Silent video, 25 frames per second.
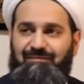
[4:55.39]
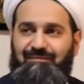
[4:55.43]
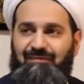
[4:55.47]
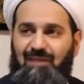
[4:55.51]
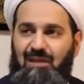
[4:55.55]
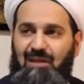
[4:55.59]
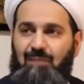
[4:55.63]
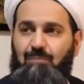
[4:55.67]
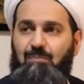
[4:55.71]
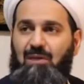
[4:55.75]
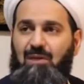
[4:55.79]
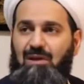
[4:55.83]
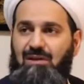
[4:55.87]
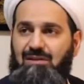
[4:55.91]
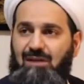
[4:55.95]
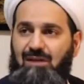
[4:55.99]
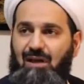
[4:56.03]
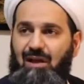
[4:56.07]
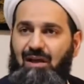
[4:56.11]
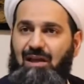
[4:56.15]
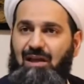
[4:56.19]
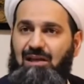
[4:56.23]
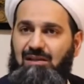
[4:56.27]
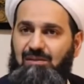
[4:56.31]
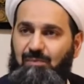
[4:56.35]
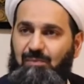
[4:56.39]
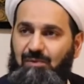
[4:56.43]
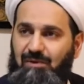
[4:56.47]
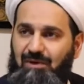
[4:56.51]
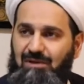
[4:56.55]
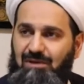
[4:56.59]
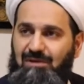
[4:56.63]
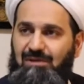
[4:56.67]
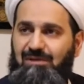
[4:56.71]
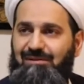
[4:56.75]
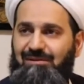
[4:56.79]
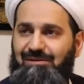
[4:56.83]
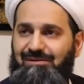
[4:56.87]
Himma is high
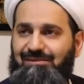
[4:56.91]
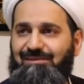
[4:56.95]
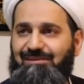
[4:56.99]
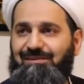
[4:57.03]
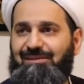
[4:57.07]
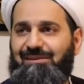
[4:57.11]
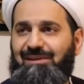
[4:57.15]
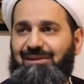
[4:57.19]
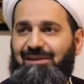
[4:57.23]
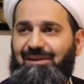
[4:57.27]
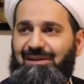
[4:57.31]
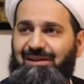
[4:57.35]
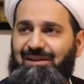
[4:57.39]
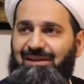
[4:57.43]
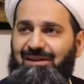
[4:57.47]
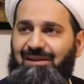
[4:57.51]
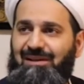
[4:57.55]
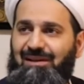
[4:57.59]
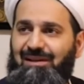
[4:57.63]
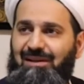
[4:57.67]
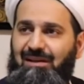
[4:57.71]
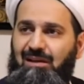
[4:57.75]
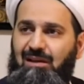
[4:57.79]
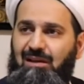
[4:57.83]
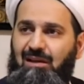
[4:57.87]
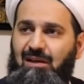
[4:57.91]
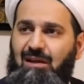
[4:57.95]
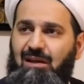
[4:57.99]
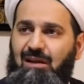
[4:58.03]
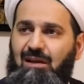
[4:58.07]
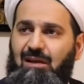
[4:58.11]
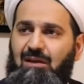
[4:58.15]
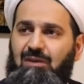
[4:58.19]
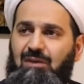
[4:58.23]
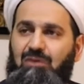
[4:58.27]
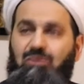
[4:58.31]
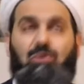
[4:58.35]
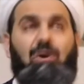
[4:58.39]
aspiration.
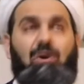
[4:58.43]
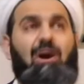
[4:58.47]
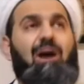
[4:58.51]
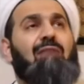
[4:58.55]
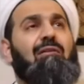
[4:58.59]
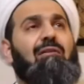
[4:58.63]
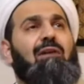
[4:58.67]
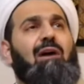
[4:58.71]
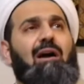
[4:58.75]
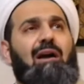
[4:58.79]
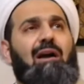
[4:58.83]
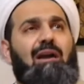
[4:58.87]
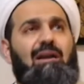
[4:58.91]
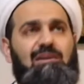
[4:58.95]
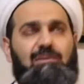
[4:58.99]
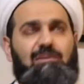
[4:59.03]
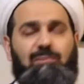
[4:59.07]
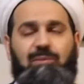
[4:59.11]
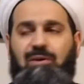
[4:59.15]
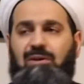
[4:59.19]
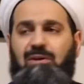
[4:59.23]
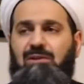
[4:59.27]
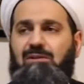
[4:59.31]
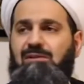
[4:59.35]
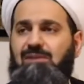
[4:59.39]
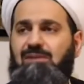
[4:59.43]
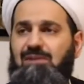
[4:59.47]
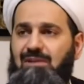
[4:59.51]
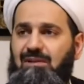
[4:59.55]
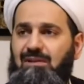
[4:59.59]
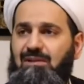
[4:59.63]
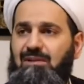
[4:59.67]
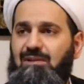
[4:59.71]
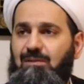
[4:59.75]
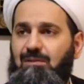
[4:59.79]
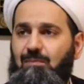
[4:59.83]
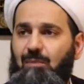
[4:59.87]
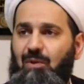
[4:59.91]
is to have high aspirations in
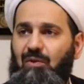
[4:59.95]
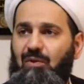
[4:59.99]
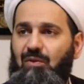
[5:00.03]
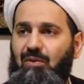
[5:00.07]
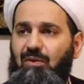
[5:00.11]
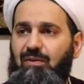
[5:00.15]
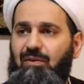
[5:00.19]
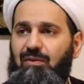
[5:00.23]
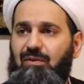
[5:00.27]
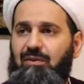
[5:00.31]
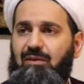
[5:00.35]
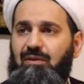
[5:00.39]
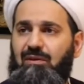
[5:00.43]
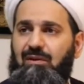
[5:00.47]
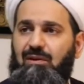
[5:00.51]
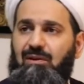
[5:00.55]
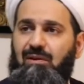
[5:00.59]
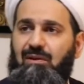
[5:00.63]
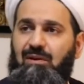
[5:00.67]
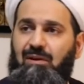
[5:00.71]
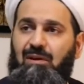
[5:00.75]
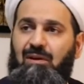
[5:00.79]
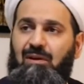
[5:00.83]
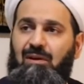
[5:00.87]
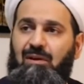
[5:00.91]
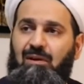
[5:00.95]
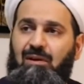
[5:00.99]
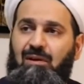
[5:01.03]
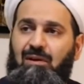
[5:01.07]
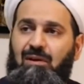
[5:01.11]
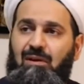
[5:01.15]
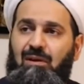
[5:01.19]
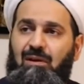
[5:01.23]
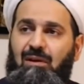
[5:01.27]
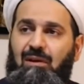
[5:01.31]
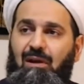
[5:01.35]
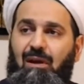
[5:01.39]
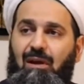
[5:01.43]
this month.
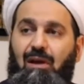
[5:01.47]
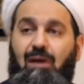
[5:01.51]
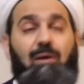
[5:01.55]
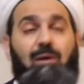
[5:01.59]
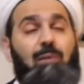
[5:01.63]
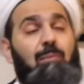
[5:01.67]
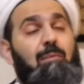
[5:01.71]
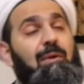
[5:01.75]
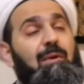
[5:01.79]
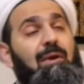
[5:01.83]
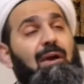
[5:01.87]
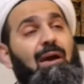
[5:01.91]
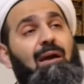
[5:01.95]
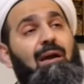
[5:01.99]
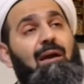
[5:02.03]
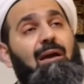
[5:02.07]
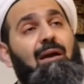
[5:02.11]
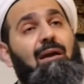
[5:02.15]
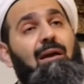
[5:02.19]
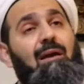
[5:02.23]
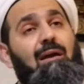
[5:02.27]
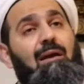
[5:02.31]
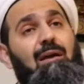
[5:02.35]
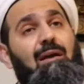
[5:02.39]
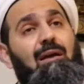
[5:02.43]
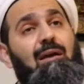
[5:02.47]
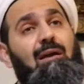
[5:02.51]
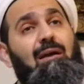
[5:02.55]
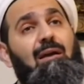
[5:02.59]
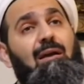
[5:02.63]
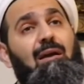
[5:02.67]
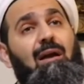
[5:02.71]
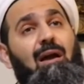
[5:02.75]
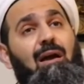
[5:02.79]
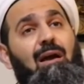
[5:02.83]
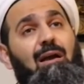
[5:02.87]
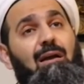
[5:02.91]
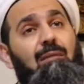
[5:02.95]
Ya Rabbi,
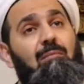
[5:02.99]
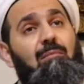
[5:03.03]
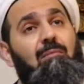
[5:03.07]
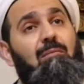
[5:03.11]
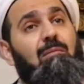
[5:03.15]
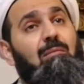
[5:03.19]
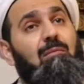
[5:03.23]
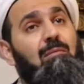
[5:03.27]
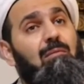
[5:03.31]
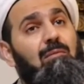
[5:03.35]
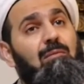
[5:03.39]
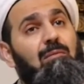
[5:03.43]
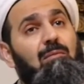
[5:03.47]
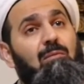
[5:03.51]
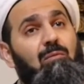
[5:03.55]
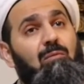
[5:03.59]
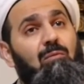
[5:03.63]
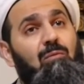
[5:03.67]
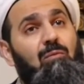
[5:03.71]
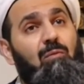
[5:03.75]
I am